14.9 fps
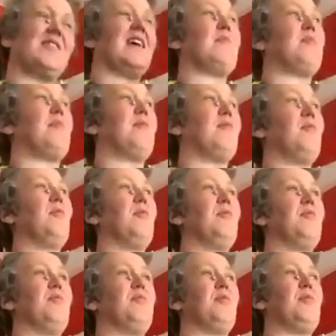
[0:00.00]
kind of
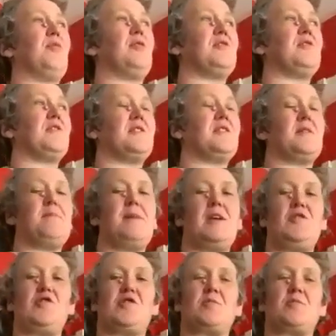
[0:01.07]
we wanted to
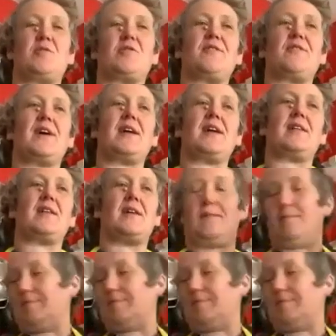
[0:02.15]
mention was the fact that